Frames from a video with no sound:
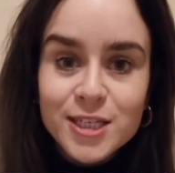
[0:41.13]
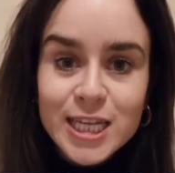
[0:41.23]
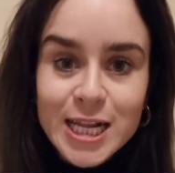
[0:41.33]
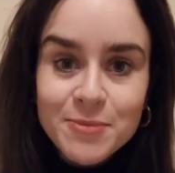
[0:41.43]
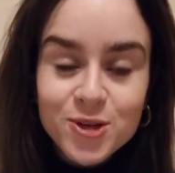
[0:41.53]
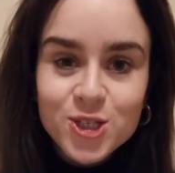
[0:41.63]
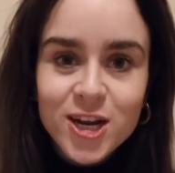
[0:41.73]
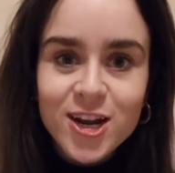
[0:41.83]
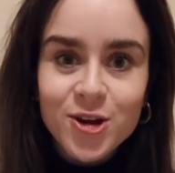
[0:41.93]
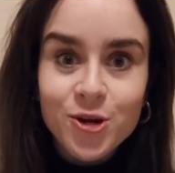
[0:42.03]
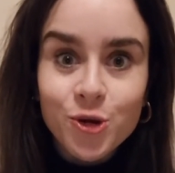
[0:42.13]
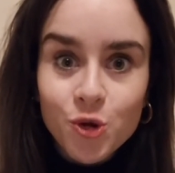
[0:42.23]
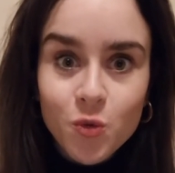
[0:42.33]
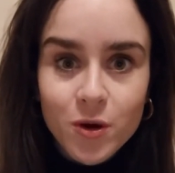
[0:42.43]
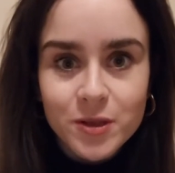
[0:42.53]
To help your child learn
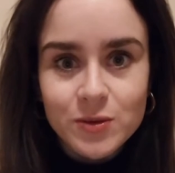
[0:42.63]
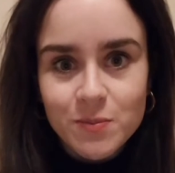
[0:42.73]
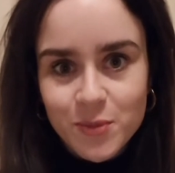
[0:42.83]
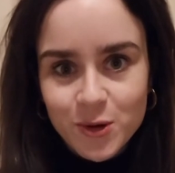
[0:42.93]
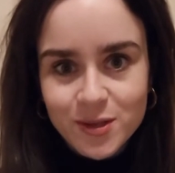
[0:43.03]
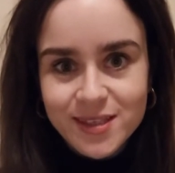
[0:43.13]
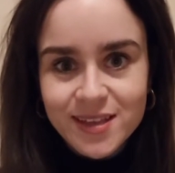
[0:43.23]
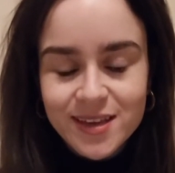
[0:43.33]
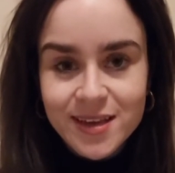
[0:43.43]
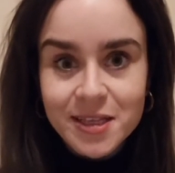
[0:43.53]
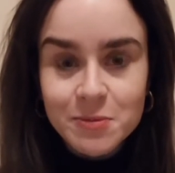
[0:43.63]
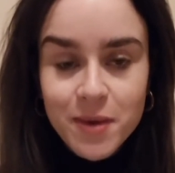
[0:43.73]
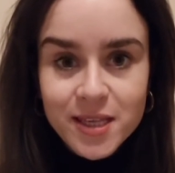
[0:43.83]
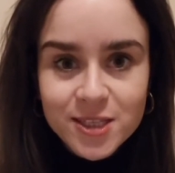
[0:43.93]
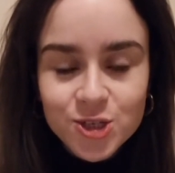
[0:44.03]
new words with books, it's
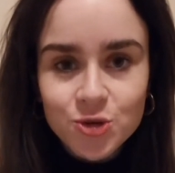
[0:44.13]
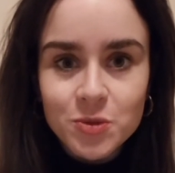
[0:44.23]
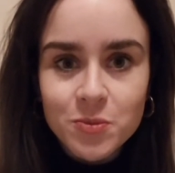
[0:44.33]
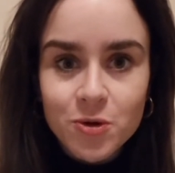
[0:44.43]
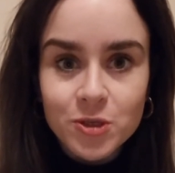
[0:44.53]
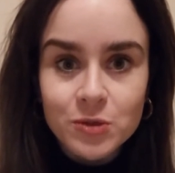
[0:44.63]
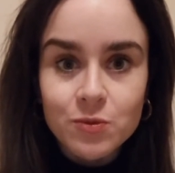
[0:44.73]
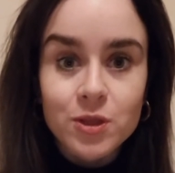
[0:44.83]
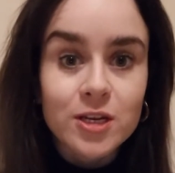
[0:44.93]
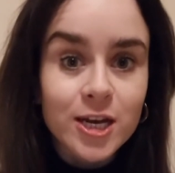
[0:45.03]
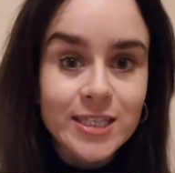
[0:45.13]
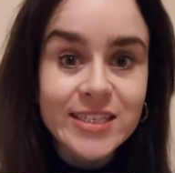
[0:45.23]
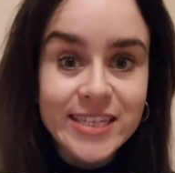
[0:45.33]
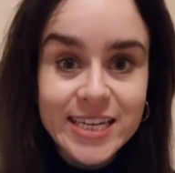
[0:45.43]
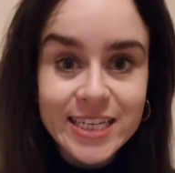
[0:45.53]
best to choose books with
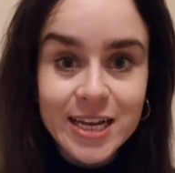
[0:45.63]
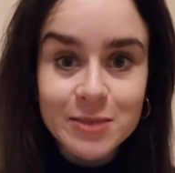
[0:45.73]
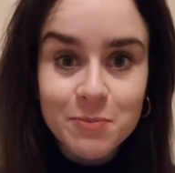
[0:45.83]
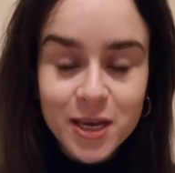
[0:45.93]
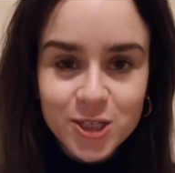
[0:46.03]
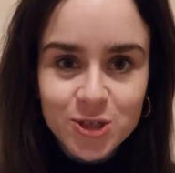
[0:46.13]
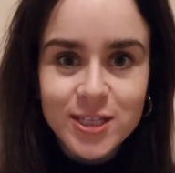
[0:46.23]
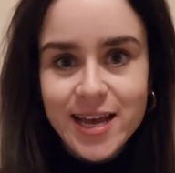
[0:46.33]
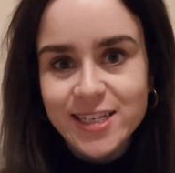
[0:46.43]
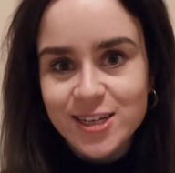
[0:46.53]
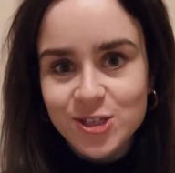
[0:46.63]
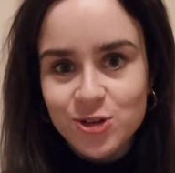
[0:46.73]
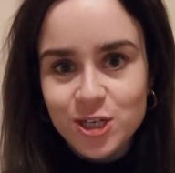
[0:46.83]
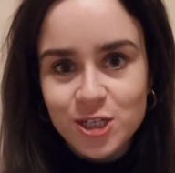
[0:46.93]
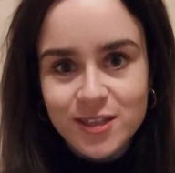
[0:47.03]
nice detailed pictures and
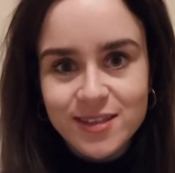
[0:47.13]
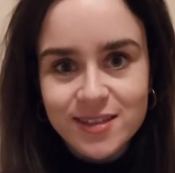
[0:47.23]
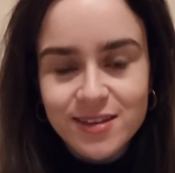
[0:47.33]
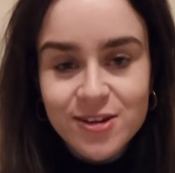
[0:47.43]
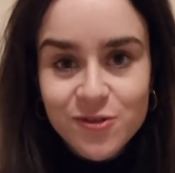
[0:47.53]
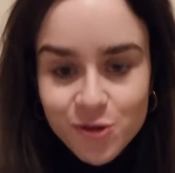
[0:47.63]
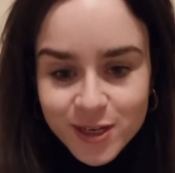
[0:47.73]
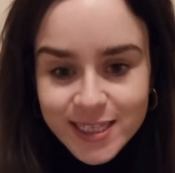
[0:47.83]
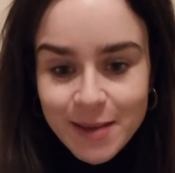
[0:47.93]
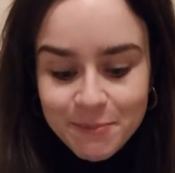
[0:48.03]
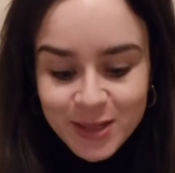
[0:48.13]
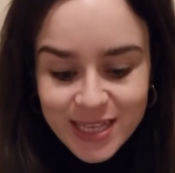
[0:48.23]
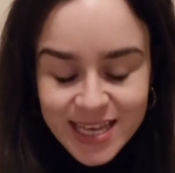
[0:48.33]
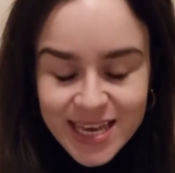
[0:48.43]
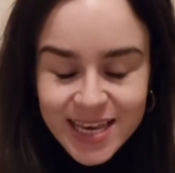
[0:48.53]
illustrations. For
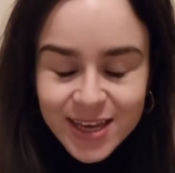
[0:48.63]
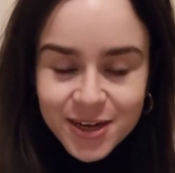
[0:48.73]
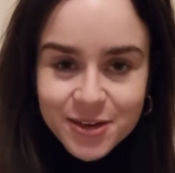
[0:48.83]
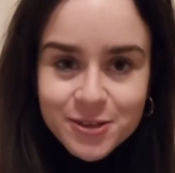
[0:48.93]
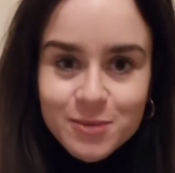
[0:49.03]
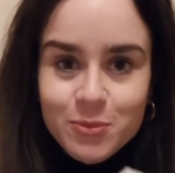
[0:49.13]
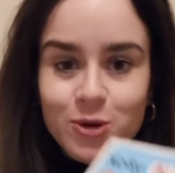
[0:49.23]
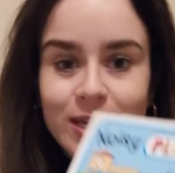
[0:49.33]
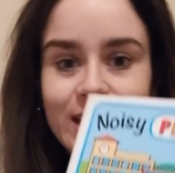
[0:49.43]
example, here's a book